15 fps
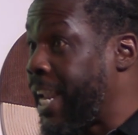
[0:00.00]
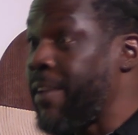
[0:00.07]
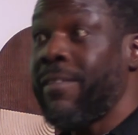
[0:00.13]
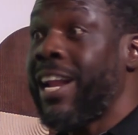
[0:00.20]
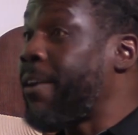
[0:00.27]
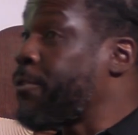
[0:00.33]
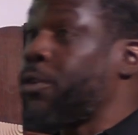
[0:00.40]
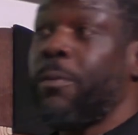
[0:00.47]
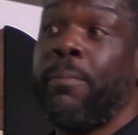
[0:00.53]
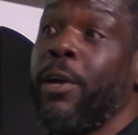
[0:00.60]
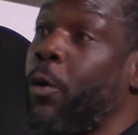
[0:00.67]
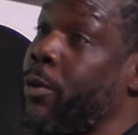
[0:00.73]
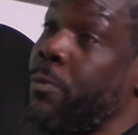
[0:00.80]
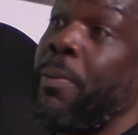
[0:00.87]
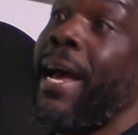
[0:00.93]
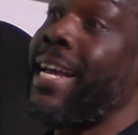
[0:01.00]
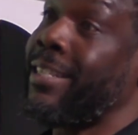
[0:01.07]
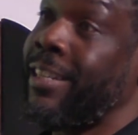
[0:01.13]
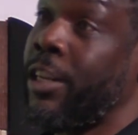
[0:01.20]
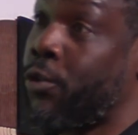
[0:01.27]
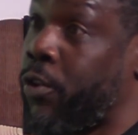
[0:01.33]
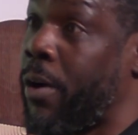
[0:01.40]
Even after a bill was passed
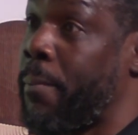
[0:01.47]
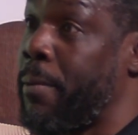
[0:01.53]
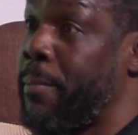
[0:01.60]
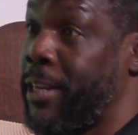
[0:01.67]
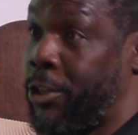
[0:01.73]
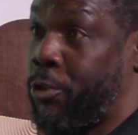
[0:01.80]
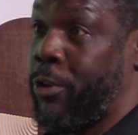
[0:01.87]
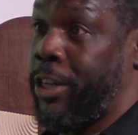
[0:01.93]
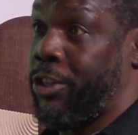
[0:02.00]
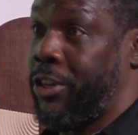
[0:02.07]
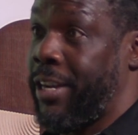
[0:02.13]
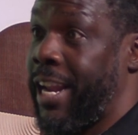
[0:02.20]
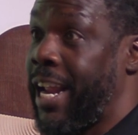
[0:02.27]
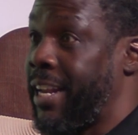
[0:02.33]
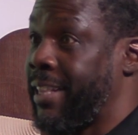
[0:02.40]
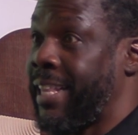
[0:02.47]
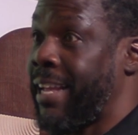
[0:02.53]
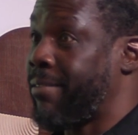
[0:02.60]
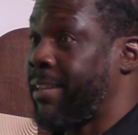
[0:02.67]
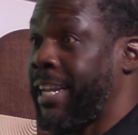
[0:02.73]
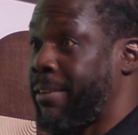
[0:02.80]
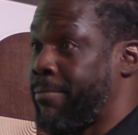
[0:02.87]
in the Trump administration,
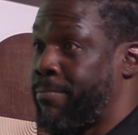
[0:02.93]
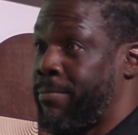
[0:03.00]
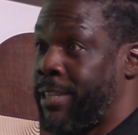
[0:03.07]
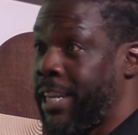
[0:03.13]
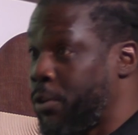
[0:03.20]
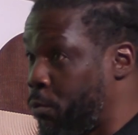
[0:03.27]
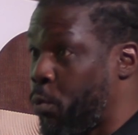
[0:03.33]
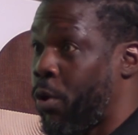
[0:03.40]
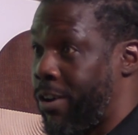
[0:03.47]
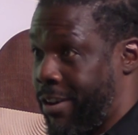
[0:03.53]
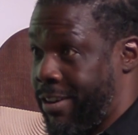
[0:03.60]
that didn't work.